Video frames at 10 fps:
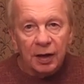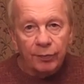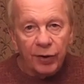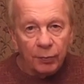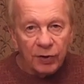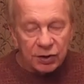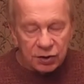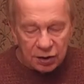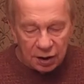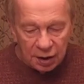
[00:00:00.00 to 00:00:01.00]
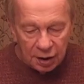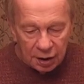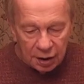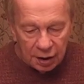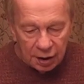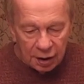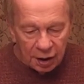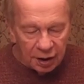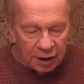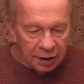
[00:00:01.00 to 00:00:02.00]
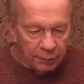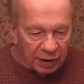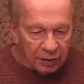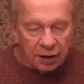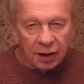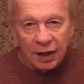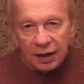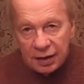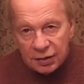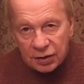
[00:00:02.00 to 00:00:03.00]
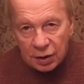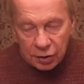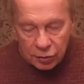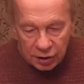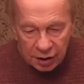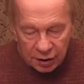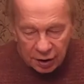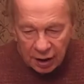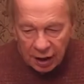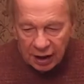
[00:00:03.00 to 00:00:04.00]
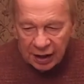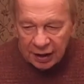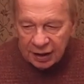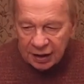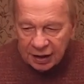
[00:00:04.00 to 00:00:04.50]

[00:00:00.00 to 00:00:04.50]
published in America and in this country, and it